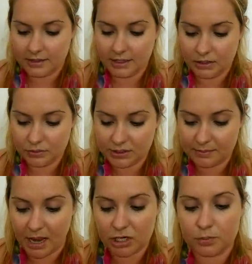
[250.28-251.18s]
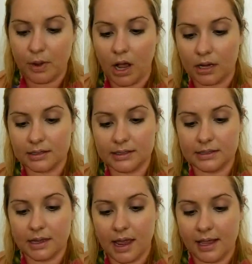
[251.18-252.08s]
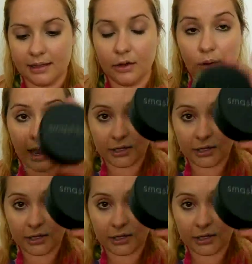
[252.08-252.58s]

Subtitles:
The new Smashbox Halo